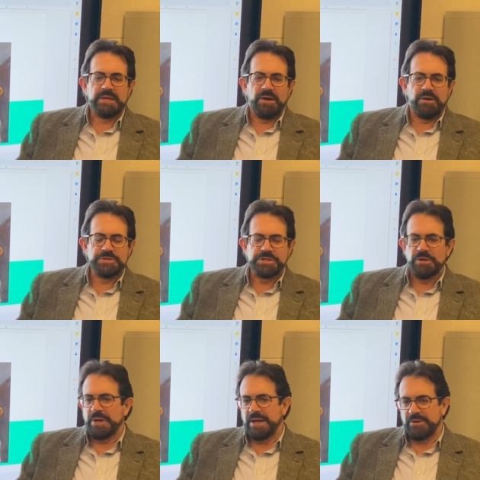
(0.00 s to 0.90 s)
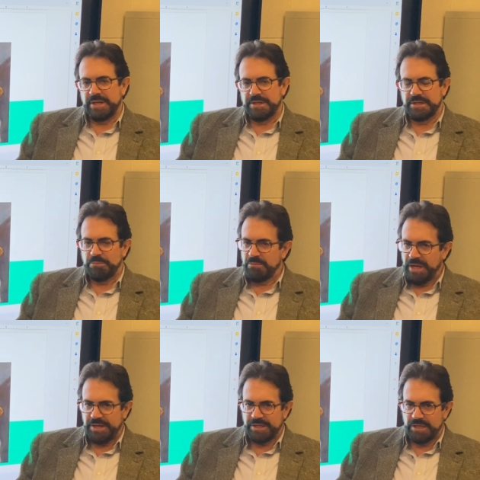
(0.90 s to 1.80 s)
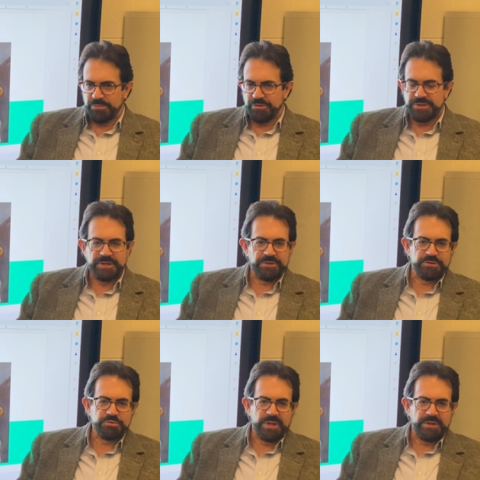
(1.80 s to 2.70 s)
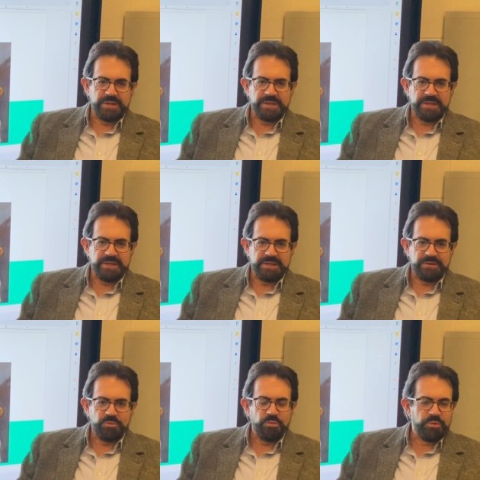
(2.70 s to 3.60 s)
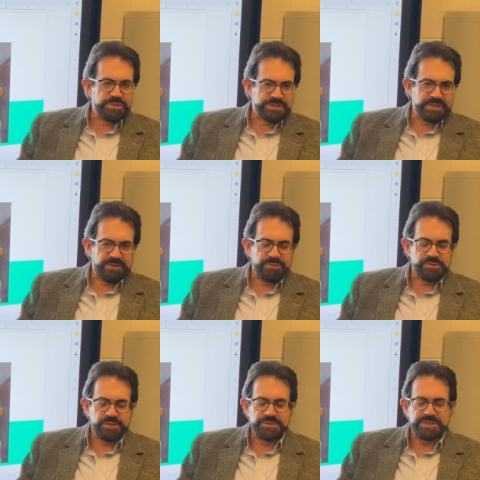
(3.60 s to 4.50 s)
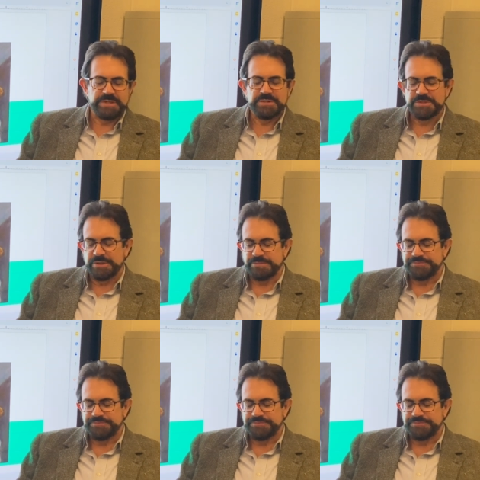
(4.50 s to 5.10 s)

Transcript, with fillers: also how it ended up mating up with another dwelling Woodstown, New Jersey. So,